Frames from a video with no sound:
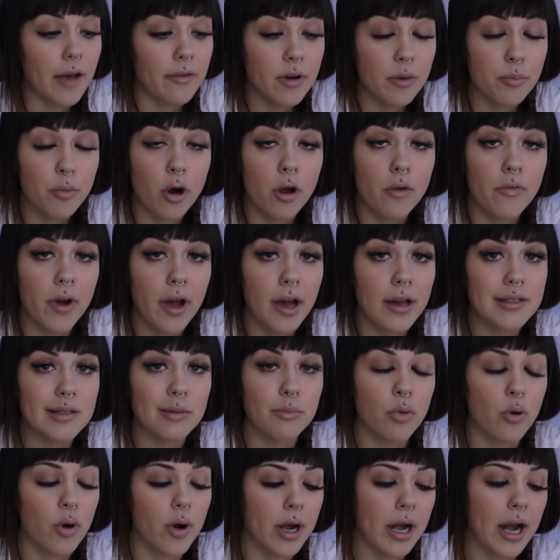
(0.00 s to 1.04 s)
Having a profile is
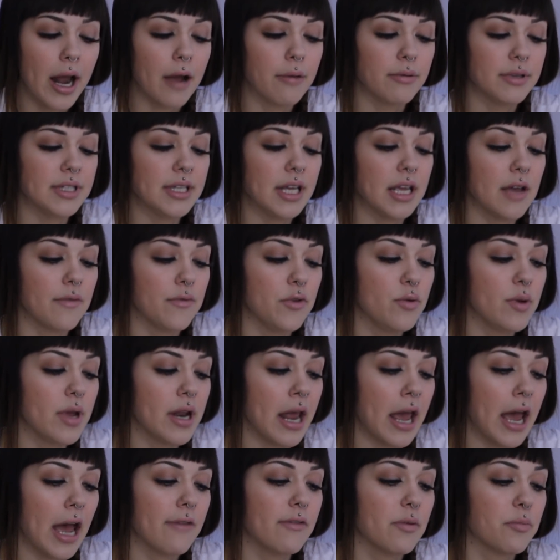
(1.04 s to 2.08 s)
important. I would say if you can
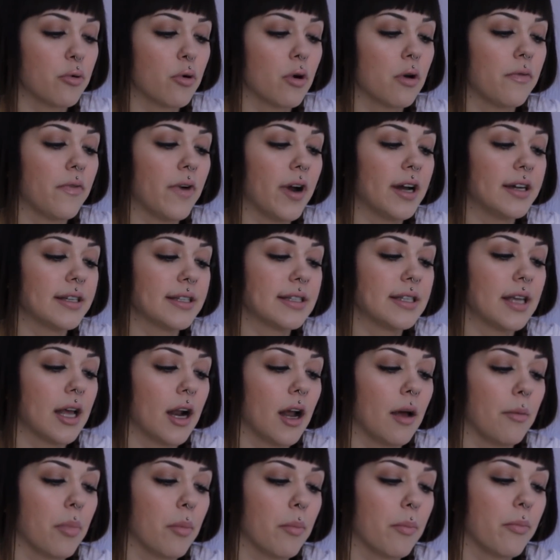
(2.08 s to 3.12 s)
have a profile set
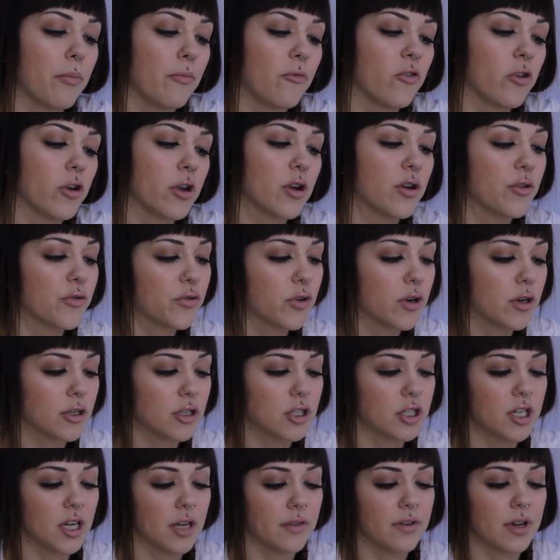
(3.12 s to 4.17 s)
up for your
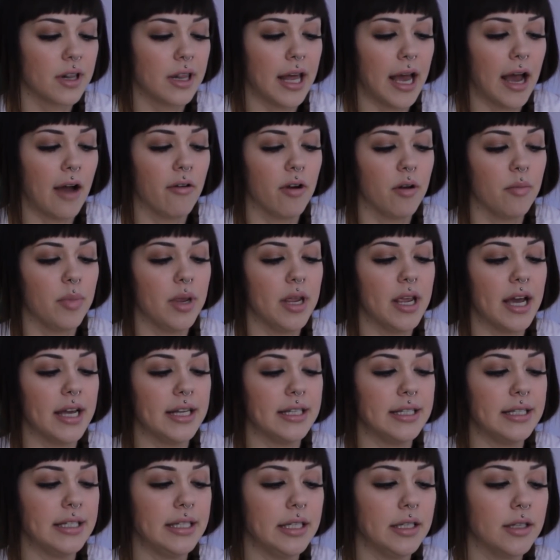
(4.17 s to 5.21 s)
first shift, that would be
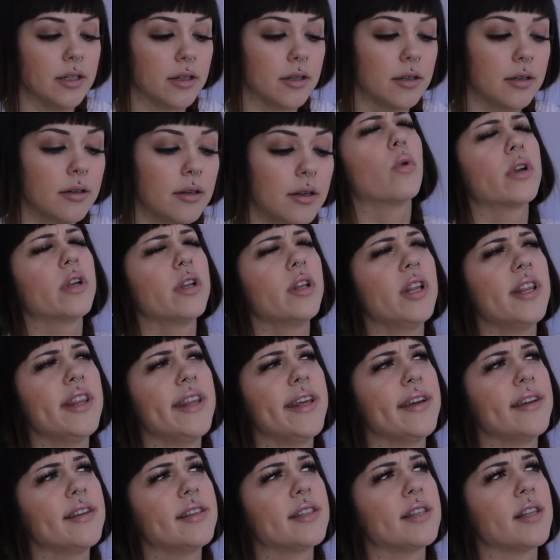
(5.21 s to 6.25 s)
ideal. One of the
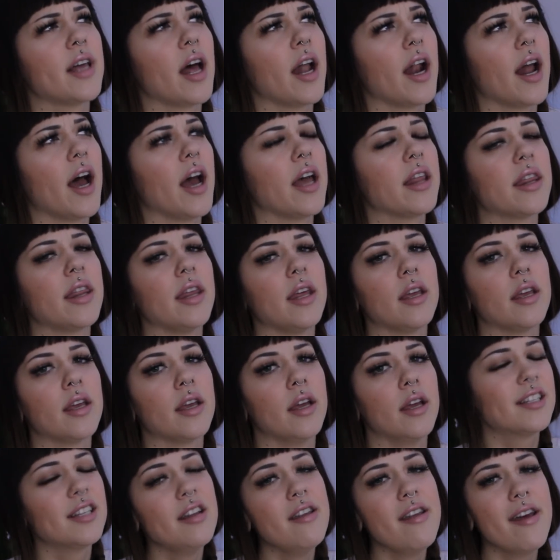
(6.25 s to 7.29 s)
things that I
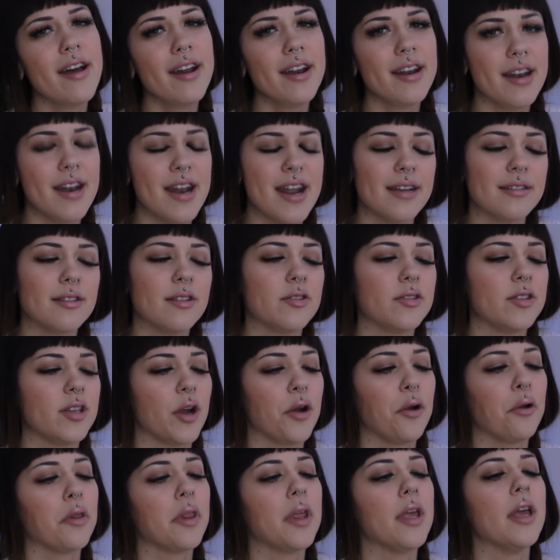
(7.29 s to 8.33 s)
think is not
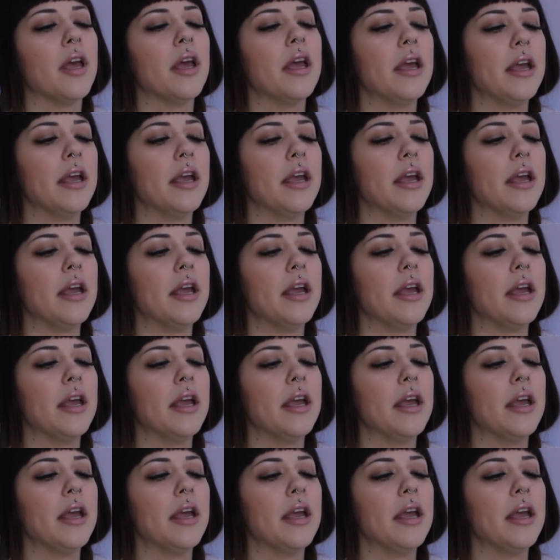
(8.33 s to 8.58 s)
necessarily